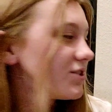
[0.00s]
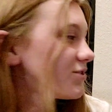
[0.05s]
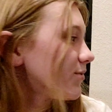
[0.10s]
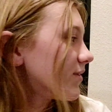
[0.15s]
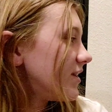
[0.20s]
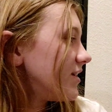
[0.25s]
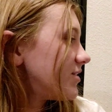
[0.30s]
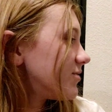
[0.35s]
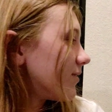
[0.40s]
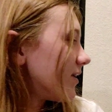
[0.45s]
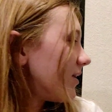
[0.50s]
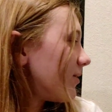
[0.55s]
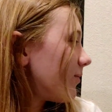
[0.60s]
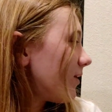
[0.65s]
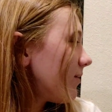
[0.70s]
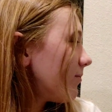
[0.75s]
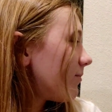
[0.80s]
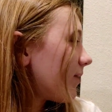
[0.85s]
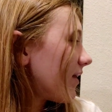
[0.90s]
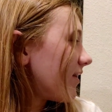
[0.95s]
in
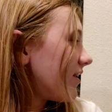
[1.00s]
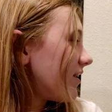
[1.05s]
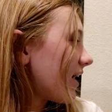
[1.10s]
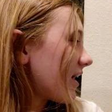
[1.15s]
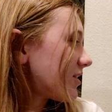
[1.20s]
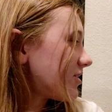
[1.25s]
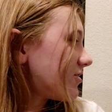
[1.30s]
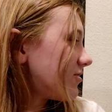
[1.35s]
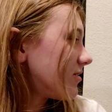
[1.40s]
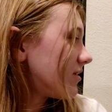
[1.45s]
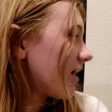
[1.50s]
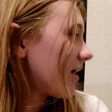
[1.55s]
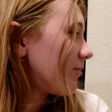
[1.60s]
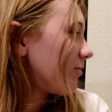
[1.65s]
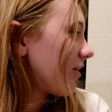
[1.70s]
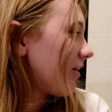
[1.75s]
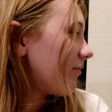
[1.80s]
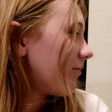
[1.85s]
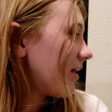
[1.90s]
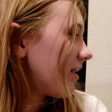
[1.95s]
2021 by the National
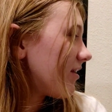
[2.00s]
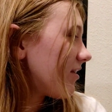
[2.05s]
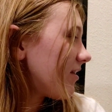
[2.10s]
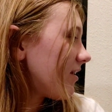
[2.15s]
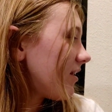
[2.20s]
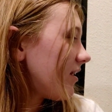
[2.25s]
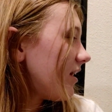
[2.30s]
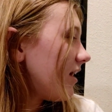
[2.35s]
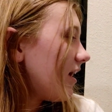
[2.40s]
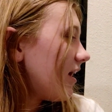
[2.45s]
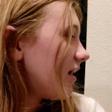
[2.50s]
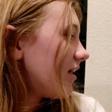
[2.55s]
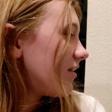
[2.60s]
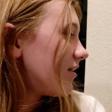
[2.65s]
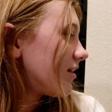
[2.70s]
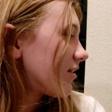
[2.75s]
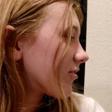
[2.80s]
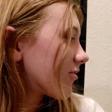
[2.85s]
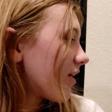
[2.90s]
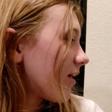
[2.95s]
Library of Medicine
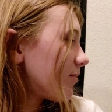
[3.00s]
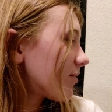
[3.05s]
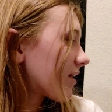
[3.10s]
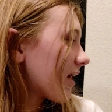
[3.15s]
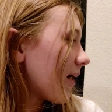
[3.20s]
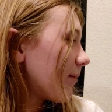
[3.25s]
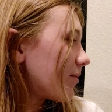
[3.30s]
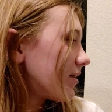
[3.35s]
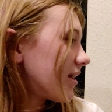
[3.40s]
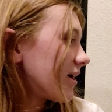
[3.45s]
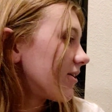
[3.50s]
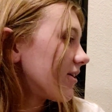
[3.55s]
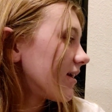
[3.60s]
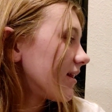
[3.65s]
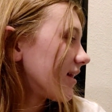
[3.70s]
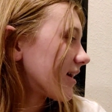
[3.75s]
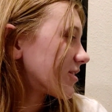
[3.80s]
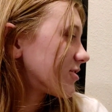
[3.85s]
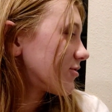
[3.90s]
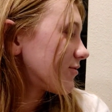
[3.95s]
describes capillary
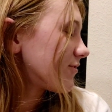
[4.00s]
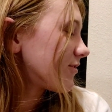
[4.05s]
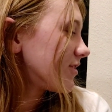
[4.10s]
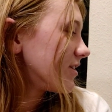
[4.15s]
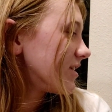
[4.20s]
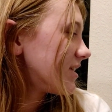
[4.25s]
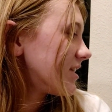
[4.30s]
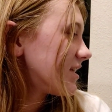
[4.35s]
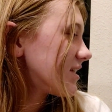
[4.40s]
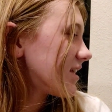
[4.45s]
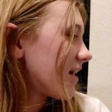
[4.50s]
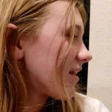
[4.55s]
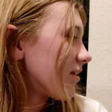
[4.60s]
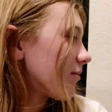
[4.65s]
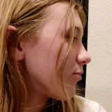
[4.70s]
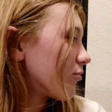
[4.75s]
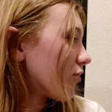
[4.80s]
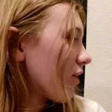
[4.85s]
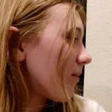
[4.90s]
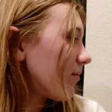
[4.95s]
electrophoresis as a
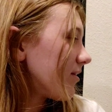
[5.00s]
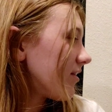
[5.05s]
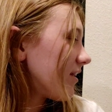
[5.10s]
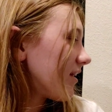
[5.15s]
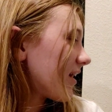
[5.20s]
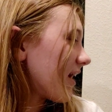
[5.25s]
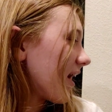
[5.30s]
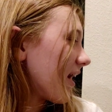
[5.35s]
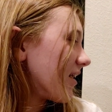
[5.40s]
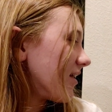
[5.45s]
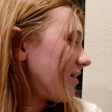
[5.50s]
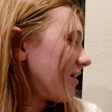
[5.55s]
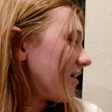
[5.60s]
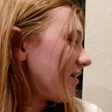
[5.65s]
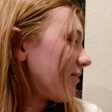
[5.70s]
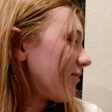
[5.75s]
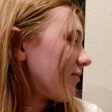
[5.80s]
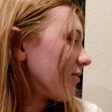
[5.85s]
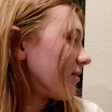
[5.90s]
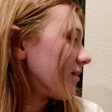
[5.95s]
promising
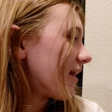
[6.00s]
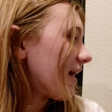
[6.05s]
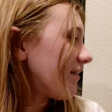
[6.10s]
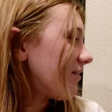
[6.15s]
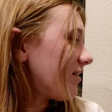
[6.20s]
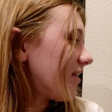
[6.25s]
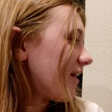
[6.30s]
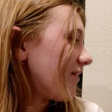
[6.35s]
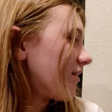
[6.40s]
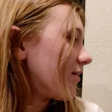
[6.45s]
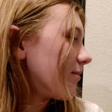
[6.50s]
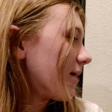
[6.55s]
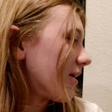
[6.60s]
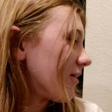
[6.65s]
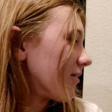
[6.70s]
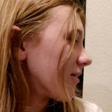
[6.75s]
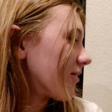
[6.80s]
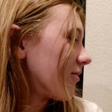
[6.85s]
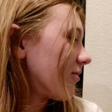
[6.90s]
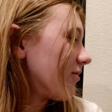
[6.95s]
candidate for life-saving
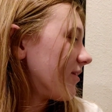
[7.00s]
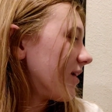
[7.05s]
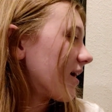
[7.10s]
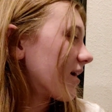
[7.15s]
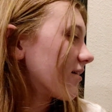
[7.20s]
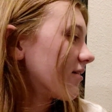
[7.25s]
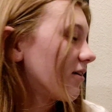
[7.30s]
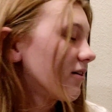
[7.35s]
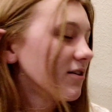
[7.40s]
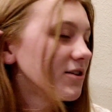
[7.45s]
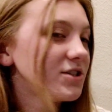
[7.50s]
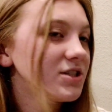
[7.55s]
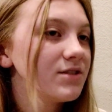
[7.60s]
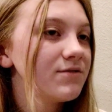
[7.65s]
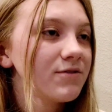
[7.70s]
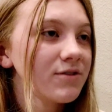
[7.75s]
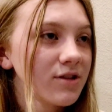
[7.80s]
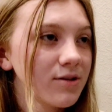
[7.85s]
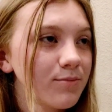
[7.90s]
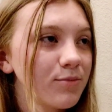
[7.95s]
medical technology
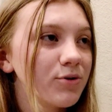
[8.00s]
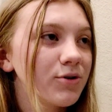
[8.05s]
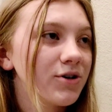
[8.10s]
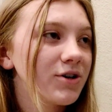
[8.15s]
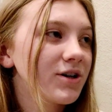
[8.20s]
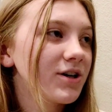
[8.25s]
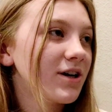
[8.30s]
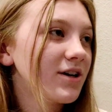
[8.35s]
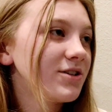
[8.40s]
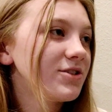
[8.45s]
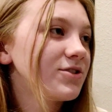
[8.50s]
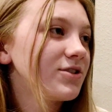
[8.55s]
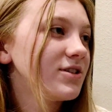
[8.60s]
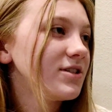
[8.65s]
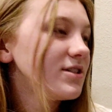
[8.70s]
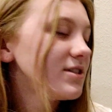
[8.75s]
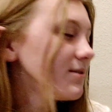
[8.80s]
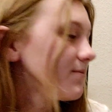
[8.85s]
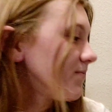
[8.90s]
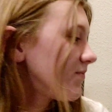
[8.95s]
for the poorer
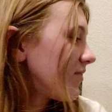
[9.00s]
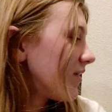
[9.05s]
countries.